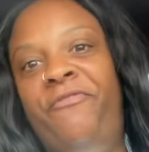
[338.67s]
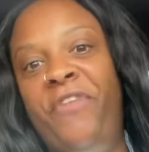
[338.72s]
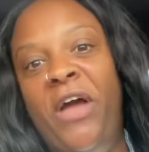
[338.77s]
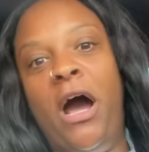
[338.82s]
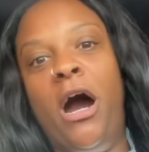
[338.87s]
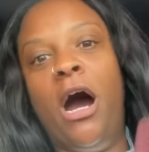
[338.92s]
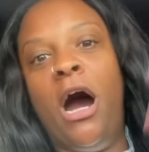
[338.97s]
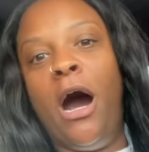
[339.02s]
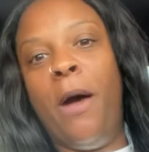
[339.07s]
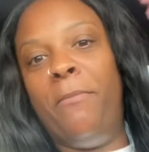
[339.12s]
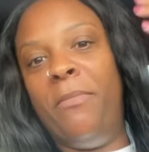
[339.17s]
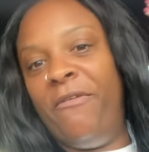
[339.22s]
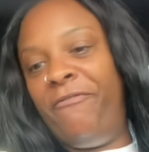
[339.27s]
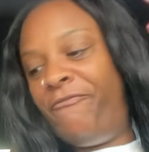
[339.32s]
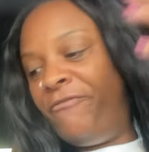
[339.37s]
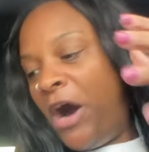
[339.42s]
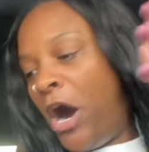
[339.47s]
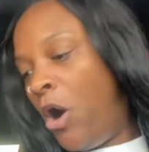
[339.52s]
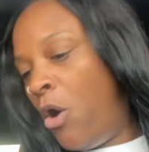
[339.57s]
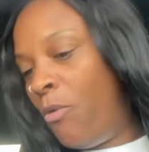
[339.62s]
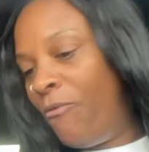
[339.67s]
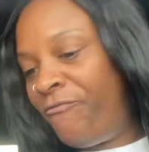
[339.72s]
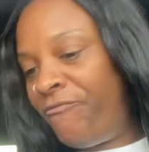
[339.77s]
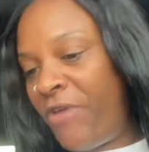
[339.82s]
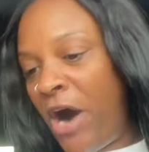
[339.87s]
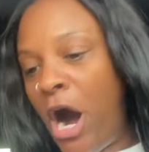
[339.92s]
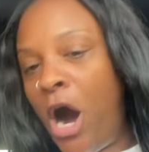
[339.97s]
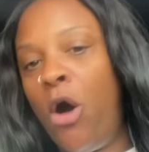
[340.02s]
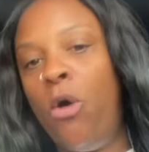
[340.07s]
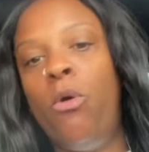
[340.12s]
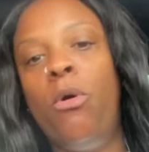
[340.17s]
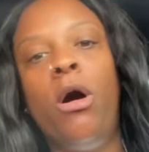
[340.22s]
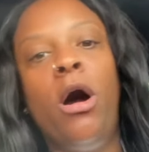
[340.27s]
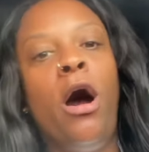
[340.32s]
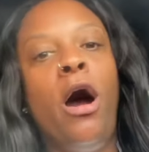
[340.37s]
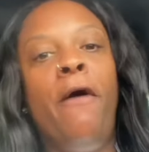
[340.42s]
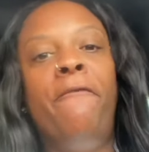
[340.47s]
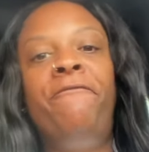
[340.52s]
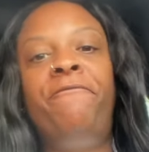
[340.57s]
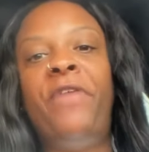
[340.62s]
um, phone, phone,
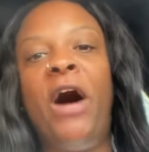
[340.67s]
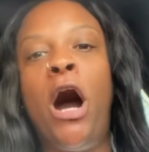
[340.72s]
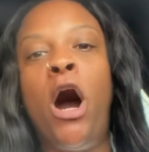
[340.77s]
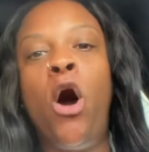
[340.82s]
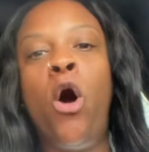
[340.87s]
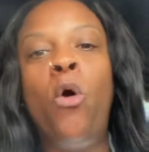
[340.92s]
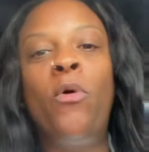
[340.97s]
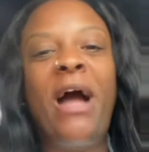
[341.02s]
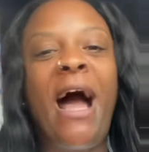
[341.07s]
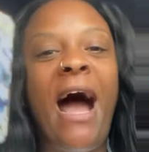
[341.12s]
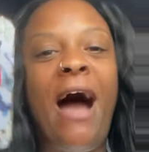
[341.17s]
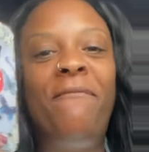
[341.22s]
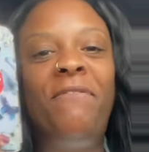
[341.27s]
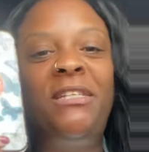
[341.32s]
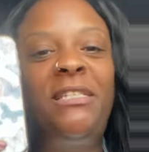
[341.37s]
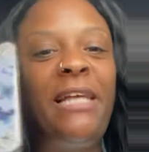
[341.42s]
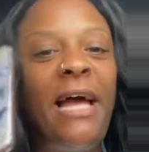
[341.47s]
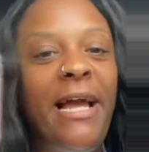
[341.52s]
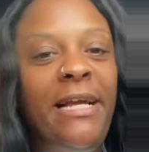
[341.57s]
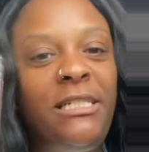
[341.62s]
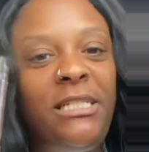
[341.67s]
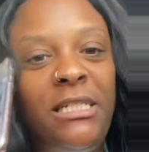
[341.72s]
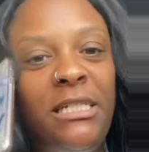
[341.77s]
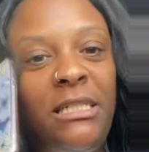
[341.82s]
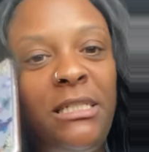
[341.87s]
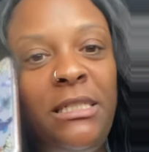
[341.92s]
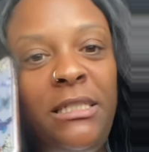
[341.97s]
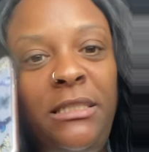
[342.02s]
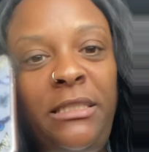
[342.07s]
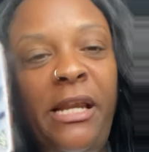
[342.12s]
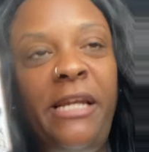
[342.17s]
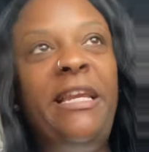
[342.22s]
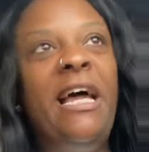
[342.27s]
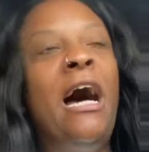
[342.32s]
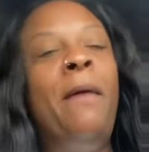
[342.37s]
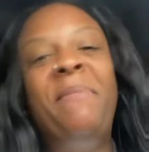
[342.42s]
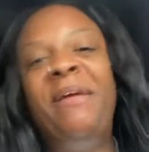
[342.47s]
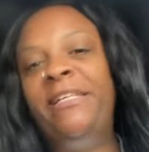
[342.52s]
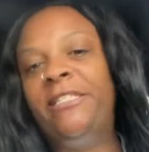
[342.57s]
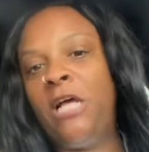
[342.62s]
phone conversations. The
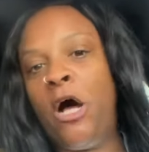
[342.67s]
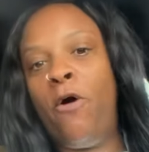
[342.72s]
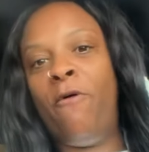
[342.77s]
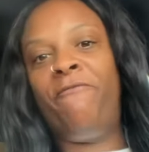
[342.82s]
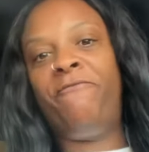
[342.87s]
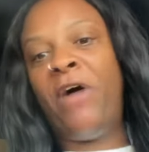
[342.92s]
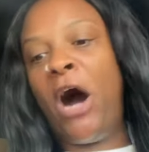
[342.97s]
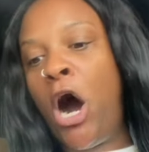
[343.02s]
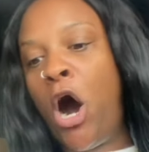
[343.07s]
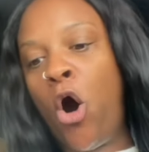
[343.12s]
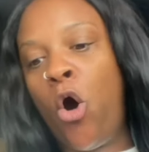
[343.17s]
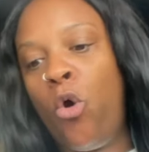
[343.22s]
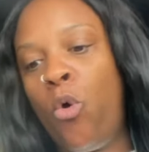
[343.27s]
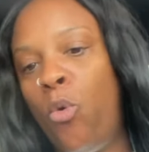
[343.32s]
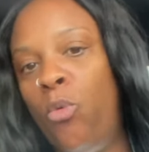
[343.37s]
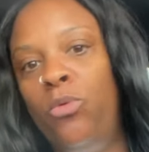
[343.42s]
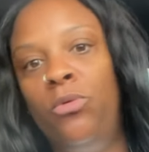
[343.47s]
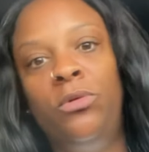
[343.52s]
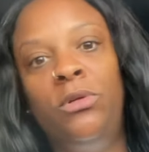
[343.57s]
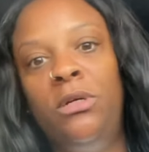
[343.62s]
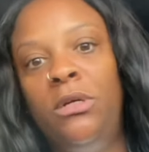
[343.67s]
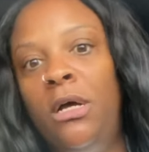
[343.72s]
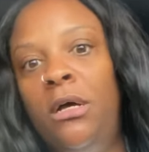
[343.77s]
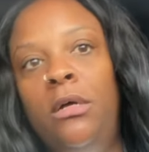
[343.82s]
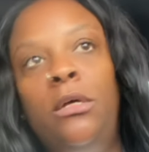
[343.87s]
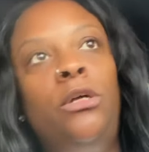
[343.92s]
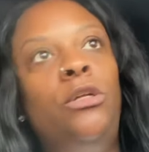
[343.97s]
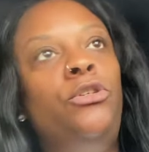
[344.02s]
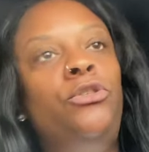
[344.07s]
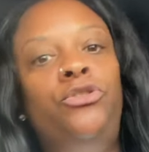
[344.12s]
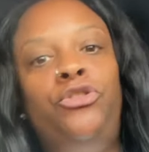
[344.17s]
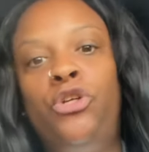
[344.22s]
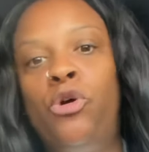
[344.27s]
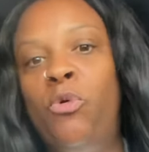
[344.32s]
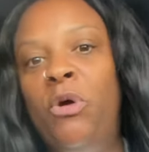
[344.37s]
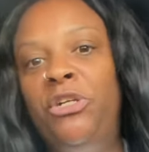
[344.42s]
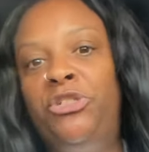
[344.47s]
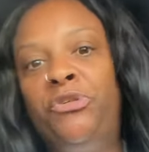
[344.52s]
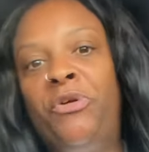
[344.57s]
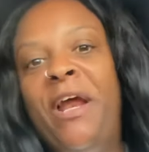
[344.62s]
dummies on phone
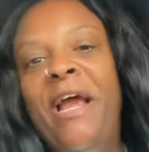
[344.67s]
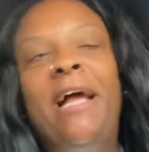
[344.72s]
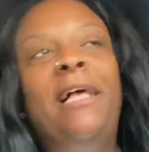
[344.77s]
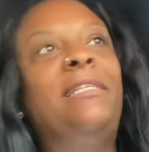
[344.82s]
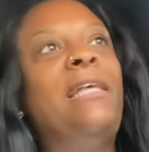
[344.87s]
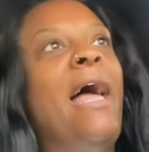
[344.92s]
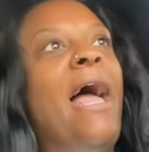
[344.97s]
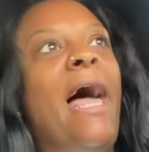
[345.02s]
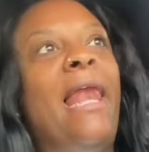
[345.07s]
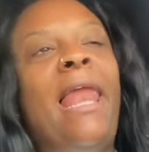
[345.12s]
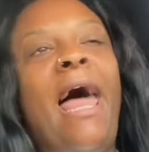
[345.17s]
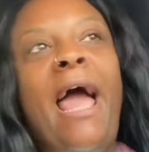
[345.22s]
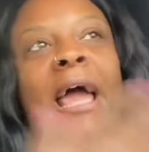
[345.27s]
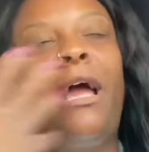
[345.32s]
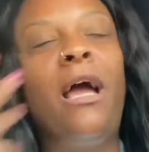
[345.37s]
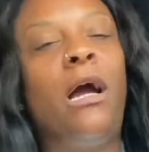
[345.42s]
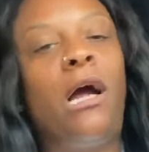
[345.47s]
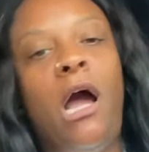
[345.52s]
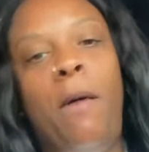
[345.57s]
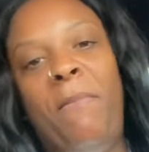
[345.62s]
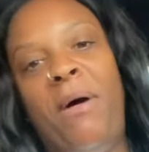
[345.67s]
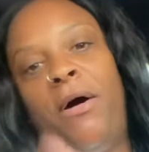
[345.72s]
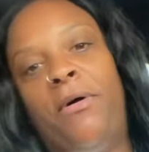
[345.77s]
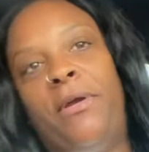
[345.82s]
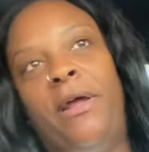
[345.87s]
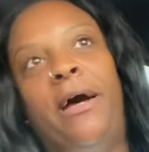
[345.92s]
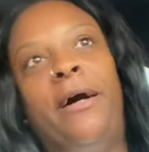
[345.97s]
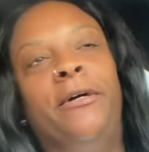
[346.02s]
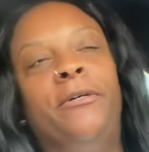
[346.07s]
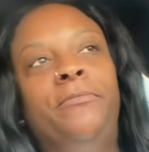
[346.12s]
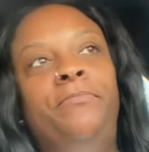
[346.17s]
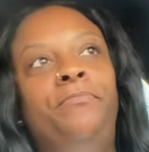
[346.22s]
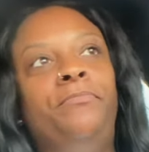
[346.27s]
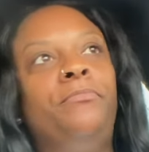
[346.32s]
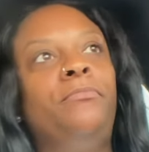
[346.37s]
doing trans. Like, come on now.